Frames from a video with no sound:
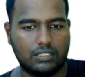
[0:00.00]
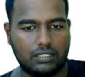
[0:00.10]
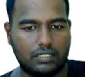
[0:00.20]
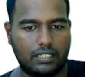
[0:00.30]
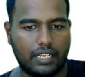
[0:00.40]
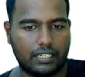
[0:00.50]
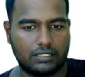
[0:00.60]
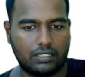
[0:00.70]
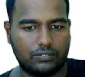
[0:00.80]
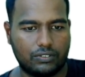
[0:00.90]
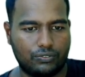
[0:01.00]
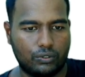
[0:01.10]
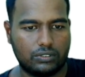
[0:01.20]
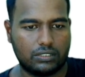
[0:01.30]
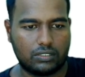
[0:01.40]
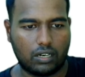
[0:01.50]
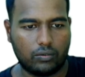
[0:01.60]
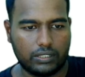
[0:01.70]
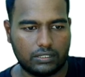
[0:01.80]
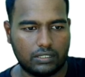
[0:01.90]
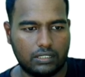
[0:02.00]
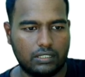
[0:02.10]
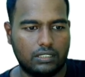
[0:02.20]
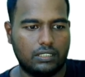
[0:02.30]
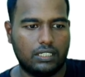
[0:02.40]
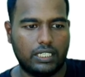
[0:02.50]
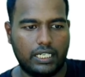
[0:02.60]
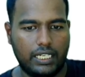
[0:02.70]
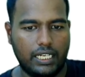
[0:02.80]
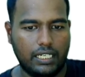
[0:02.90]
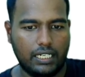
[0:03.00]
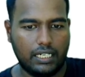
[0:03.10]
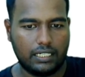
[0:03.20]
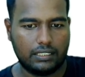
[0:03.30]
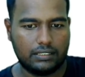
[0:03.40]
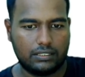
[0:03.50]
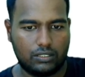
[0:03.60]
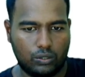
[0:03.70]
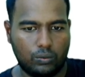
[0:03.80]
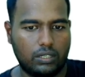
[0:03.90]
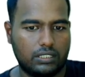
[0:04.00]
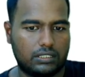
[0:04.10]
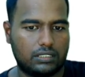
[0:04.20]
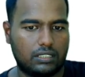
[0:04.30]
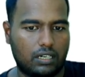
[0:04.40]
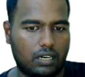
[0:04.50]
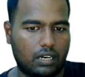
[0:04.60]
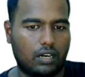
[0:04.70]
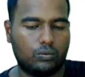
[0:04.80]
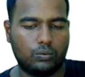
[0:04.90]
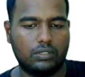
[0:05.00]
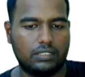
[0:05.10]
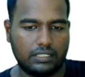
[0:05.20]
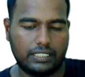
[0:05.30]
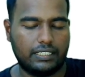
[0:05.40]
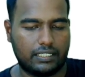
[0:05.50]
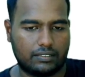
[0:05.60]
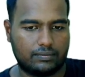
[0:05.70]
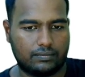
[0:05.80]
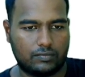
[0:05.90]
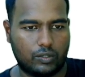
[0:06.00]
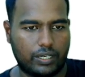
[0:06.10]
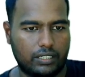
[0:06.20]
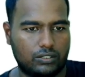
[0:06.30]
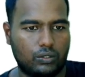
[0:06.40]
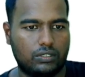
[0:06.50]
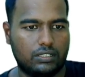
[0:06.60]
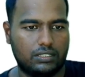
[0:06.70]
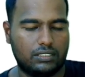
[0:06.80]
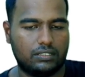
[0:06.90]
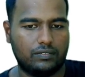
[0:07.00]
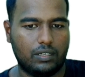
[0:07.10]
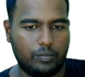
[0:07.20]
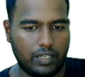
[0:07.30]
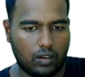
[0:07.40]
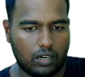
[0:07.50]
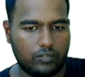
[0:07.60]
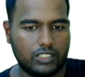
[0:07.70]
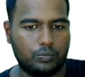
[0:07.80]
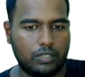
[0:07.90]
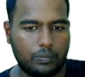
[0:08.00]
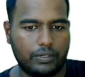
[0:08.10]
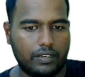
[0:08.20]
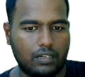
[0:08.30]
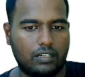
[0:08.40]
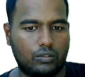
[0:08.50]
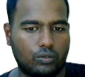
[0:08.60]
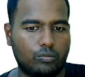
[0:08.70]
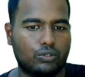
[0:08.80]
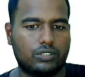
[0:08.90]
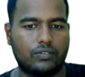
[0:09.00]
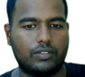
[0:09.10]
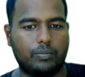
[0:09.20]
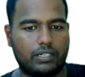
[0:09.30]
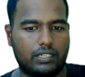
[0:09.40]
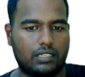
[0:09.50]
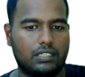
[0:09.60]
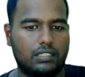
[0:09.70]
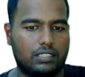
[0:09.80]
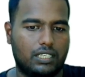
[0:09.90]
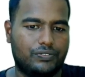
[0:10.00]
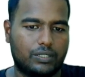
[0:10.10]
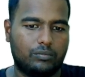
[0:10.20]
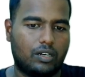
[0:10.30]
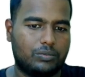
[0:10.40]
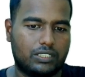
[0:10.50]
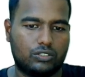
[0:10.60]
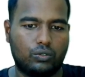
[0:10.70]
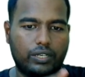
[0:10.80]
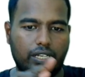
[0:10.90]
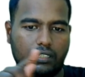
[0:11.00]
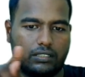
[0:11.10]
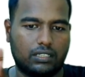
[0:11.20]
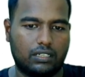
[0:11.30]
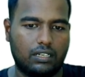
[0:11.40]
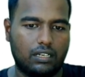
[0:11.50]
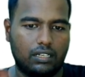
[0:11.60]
the direction of the force is always in towards or outward the center. Okay, so this will be always perpendicular to motion of the particle. If some object is going in the circle,